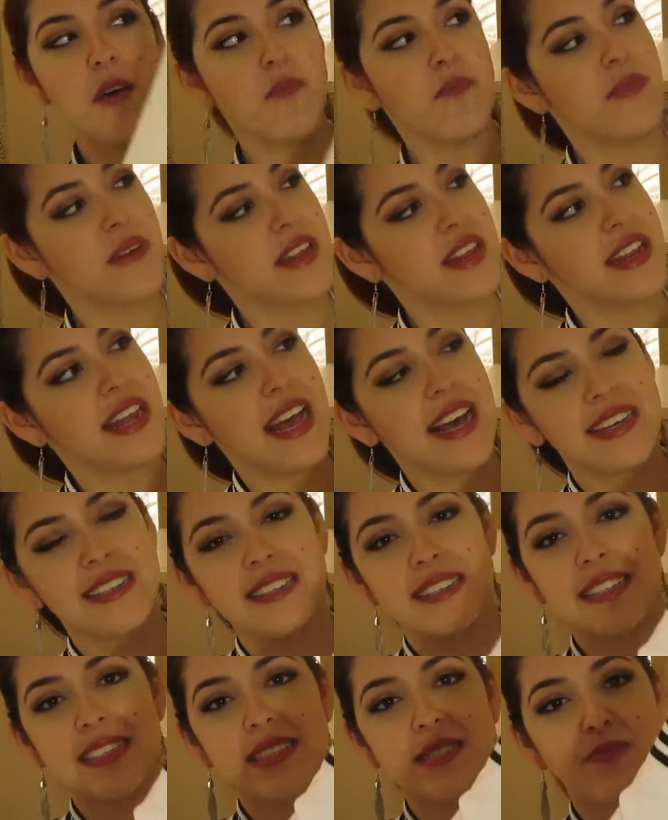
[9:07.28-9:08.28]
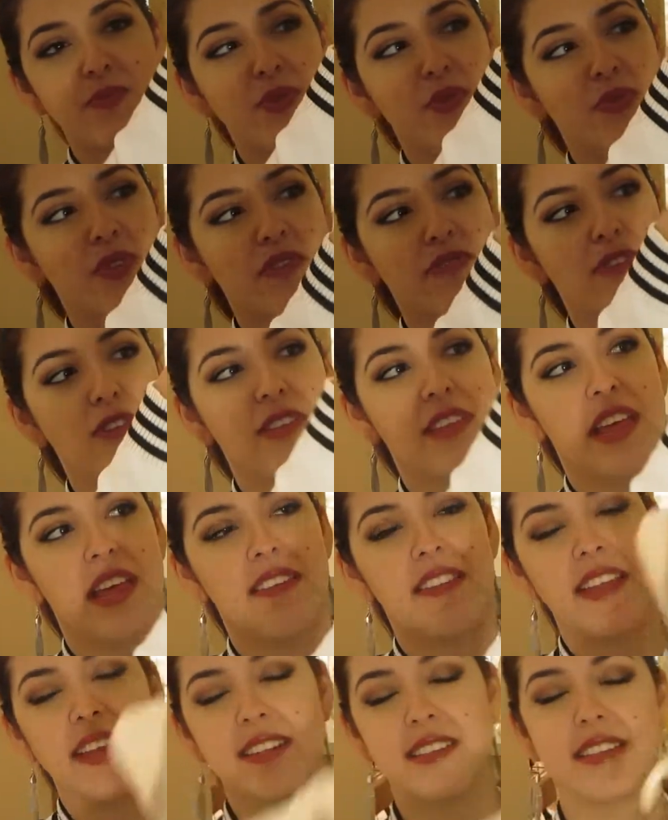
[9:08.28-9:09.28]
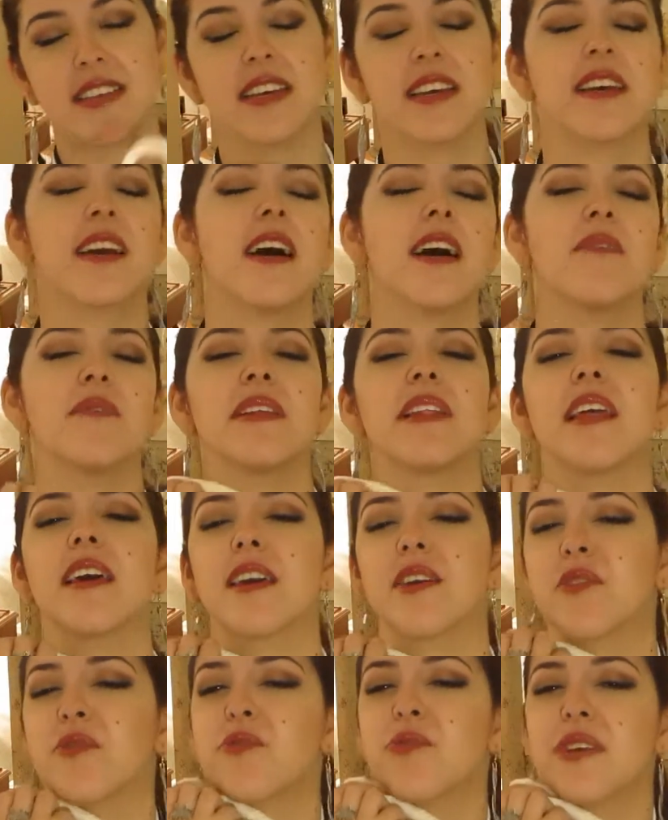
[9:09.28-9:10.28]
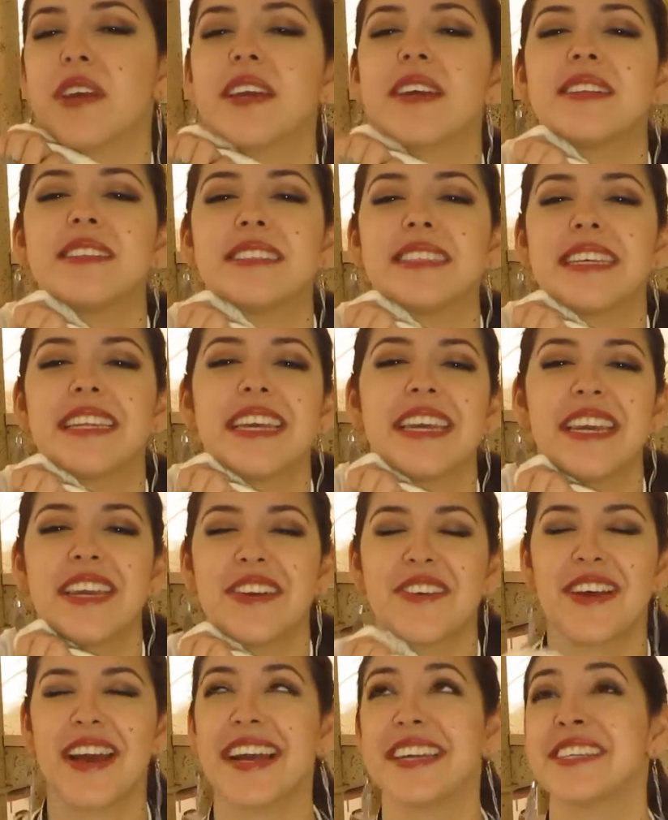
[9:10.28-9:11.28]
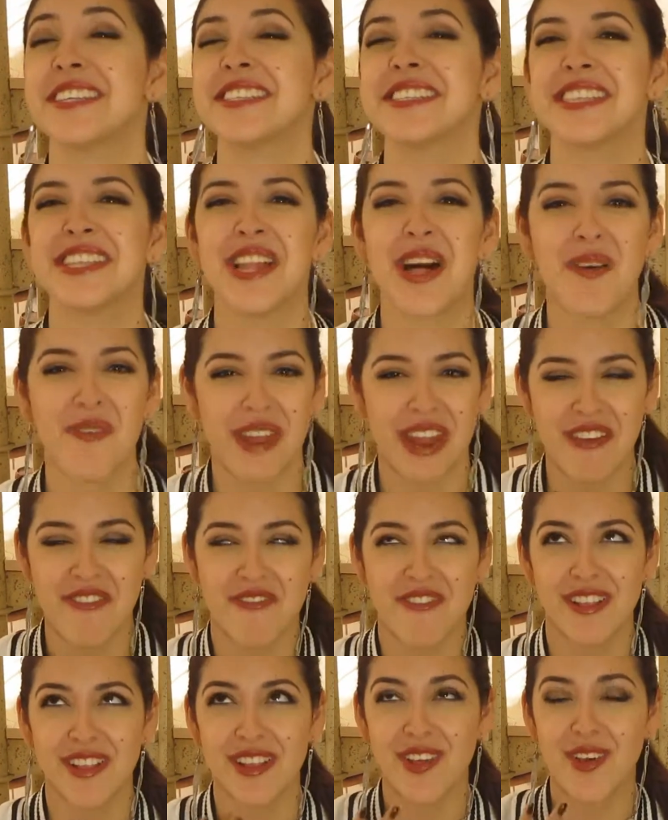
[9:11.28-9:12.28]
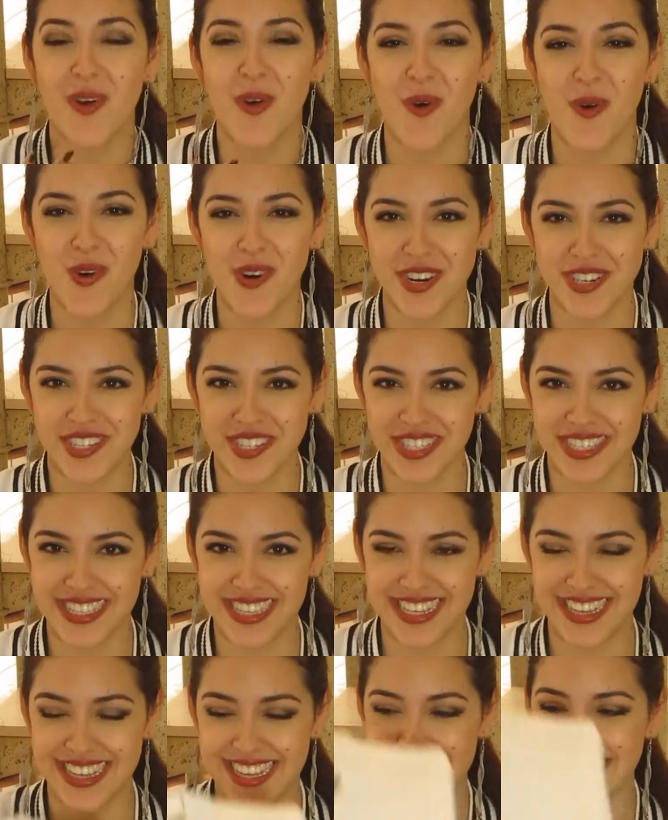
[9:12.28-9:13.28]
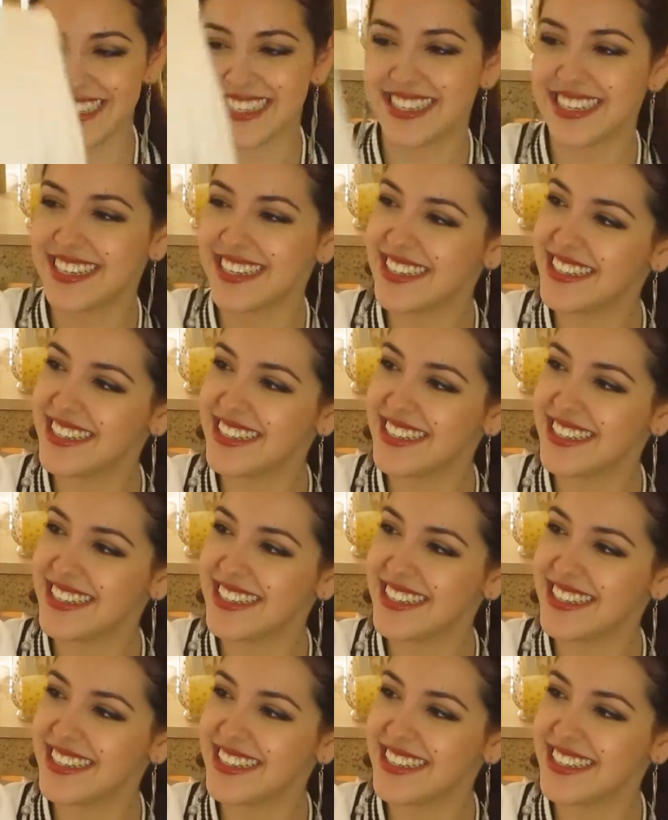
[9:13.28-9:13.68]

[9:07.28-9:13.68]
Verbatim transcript: but it has this beautiful neck that it's kind of like wrinkles in here. I just love it. I feel gorgeous in it.